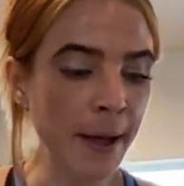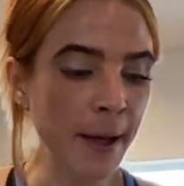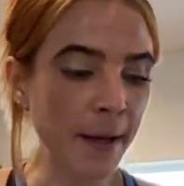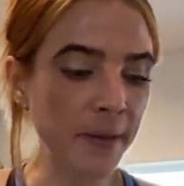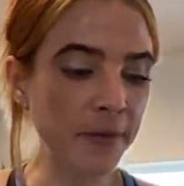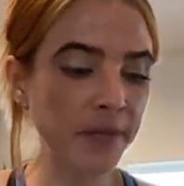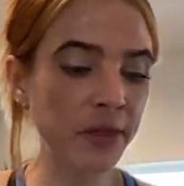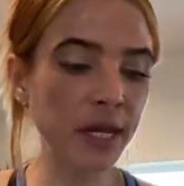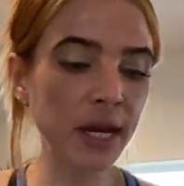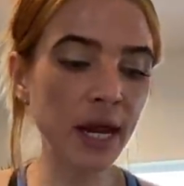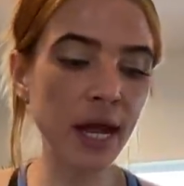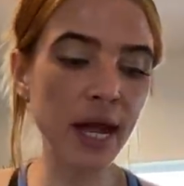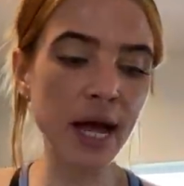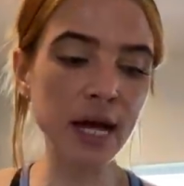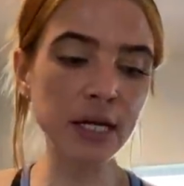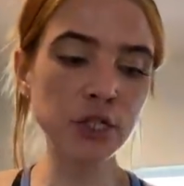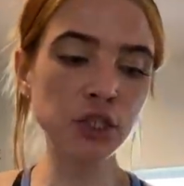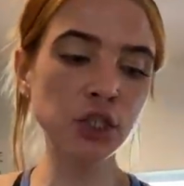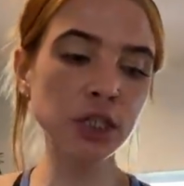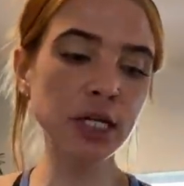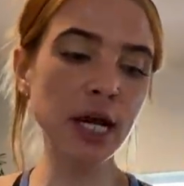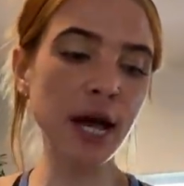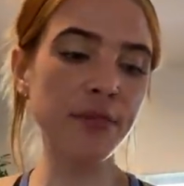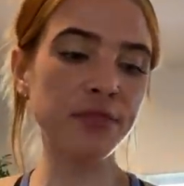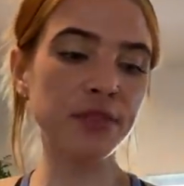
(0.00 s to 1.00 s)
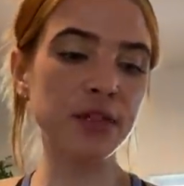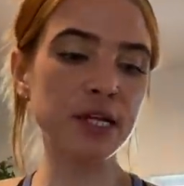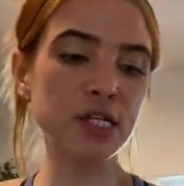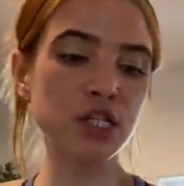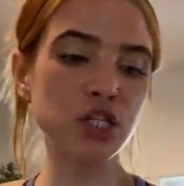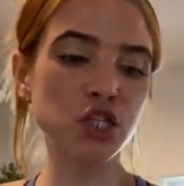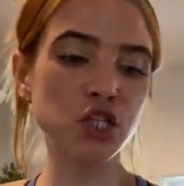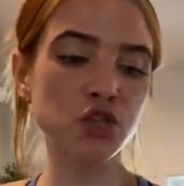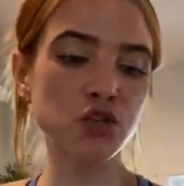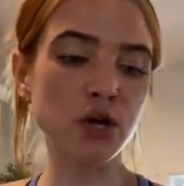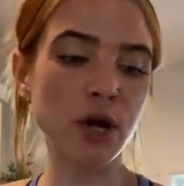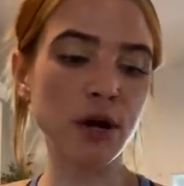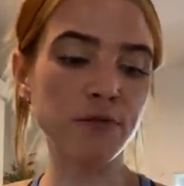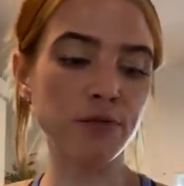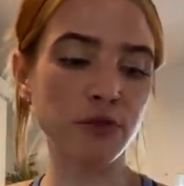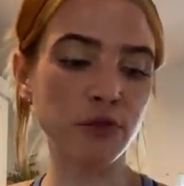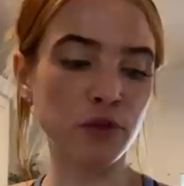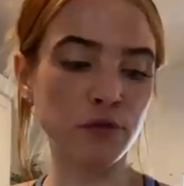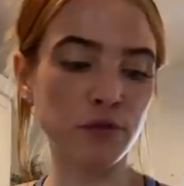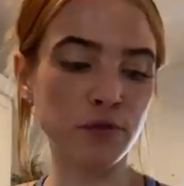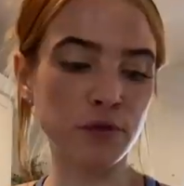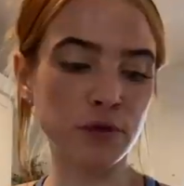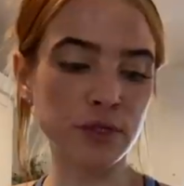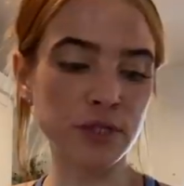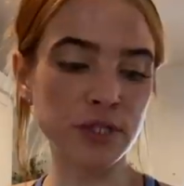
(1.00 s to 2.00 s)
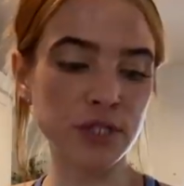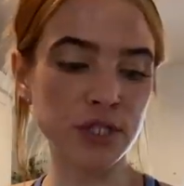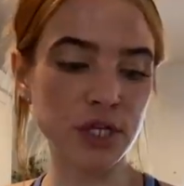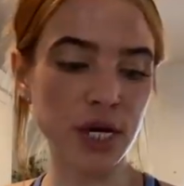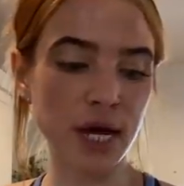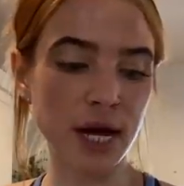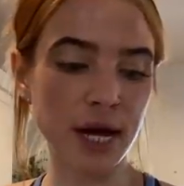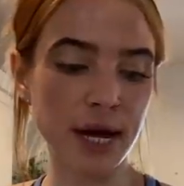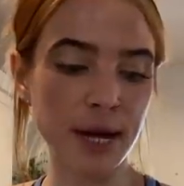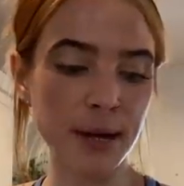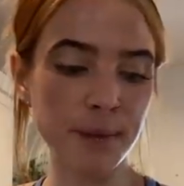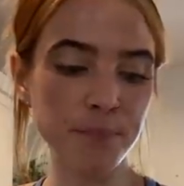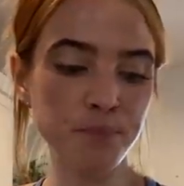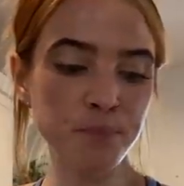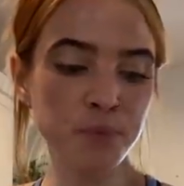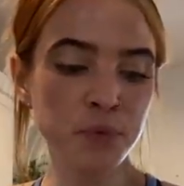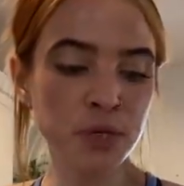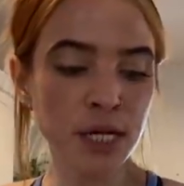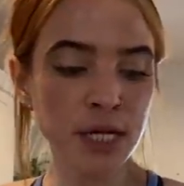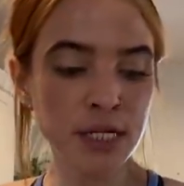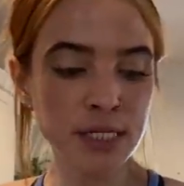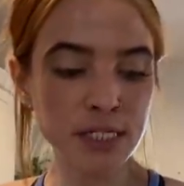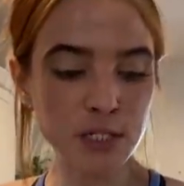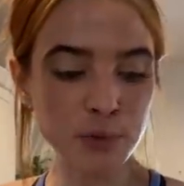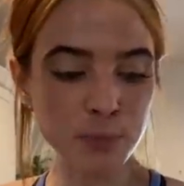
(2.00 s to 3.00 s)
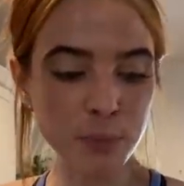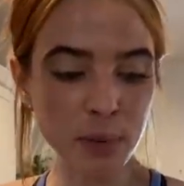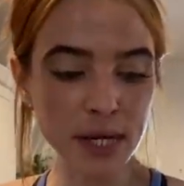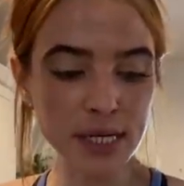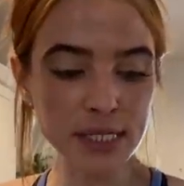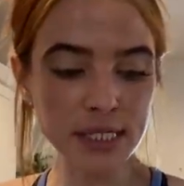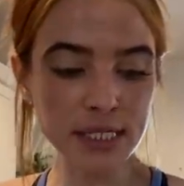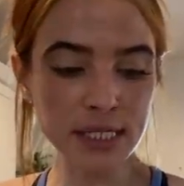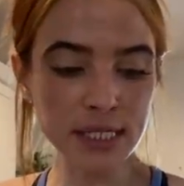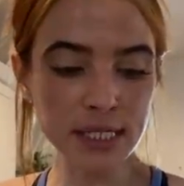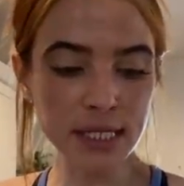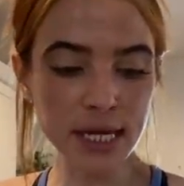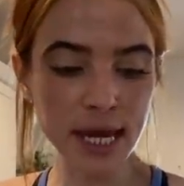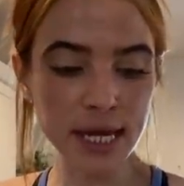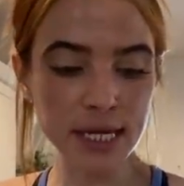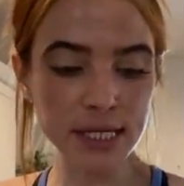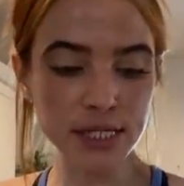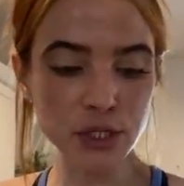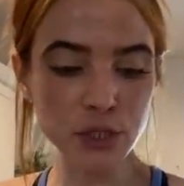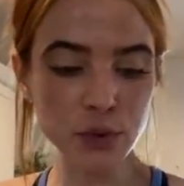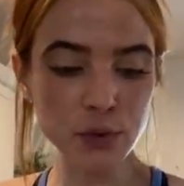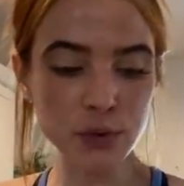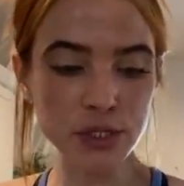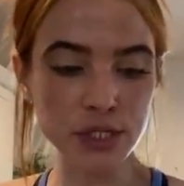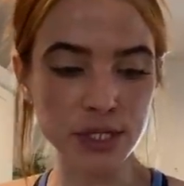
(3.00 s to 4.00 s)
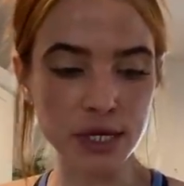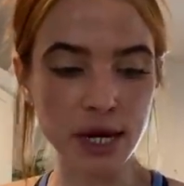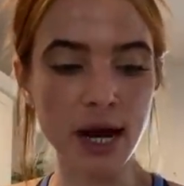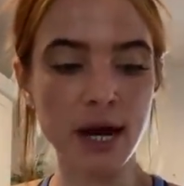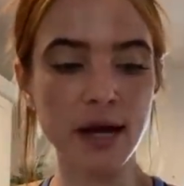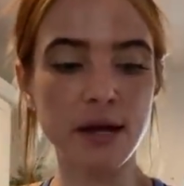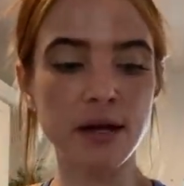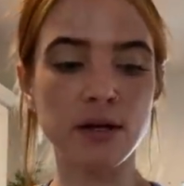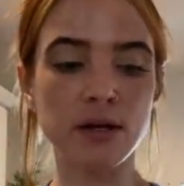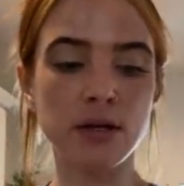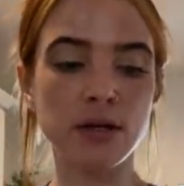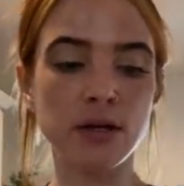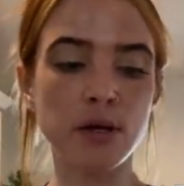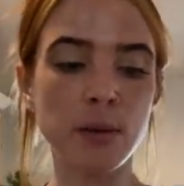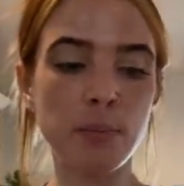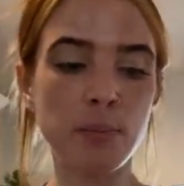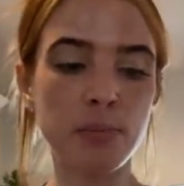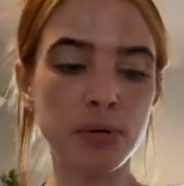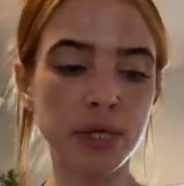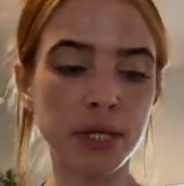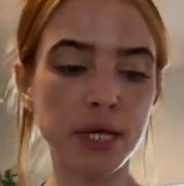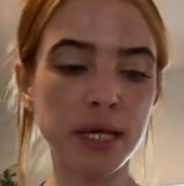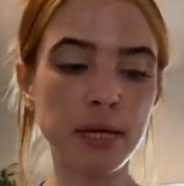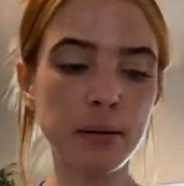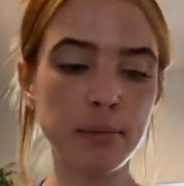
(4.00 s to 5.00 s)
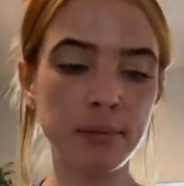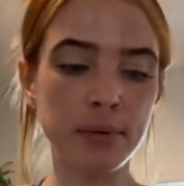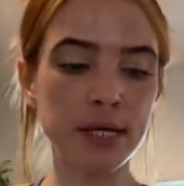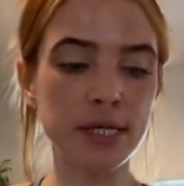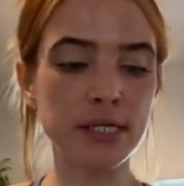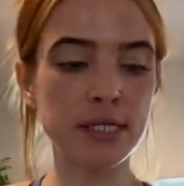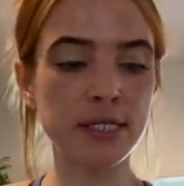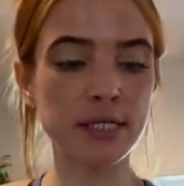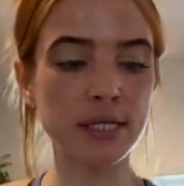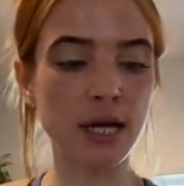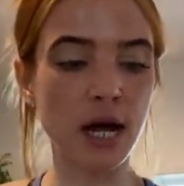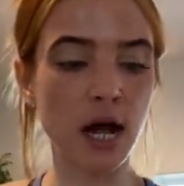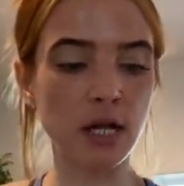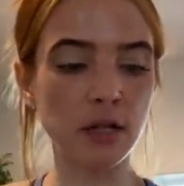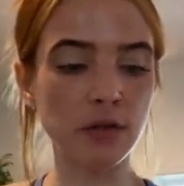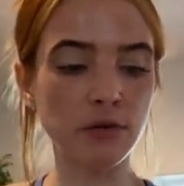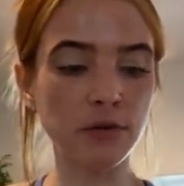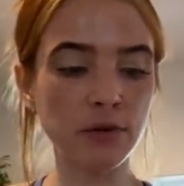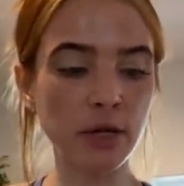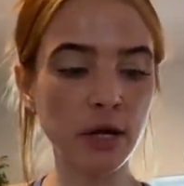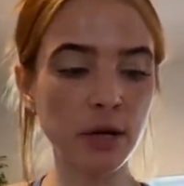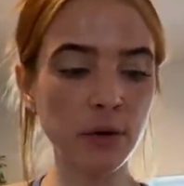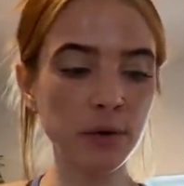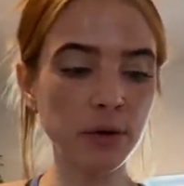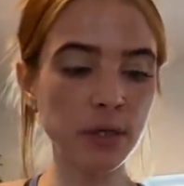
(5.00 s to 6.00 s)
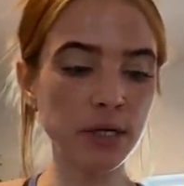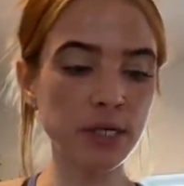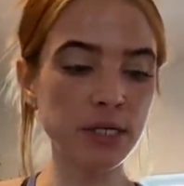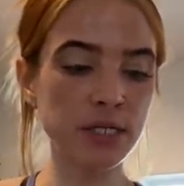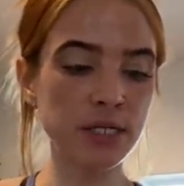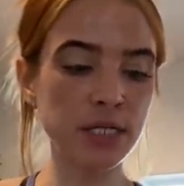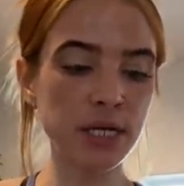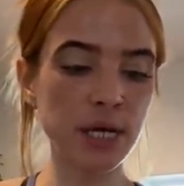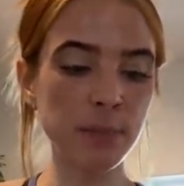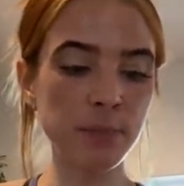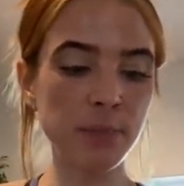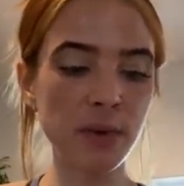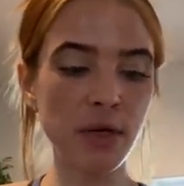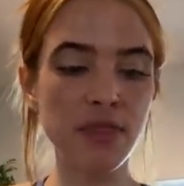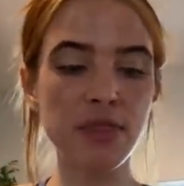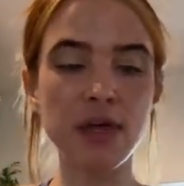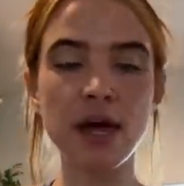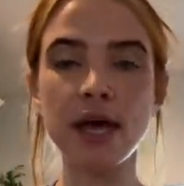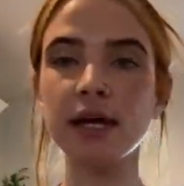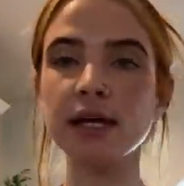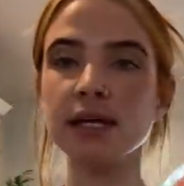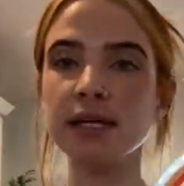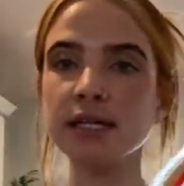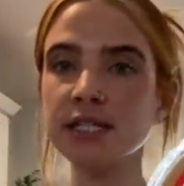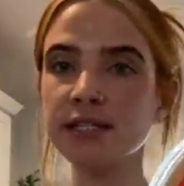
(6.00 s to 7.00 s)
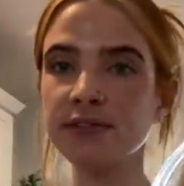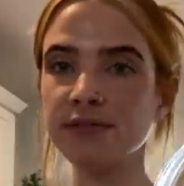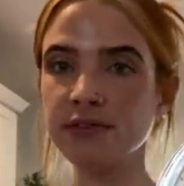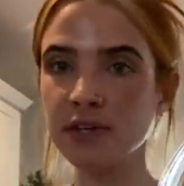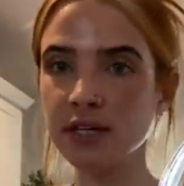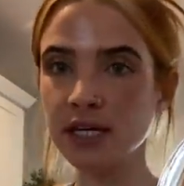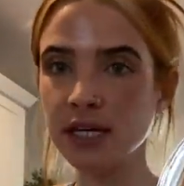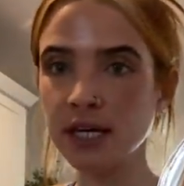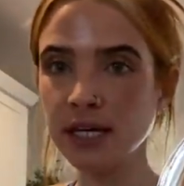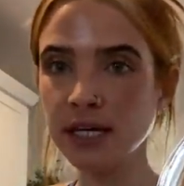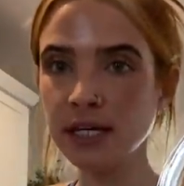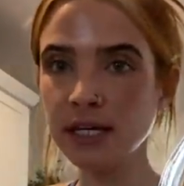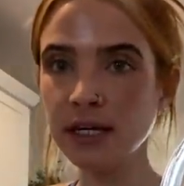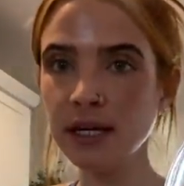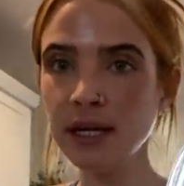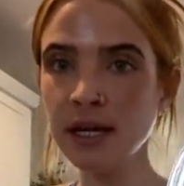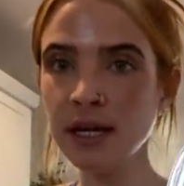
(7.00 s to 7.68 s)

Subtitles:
And then I actually got this to try for the first time. Spicy queso style plant-based cauliflower dip that is vegan.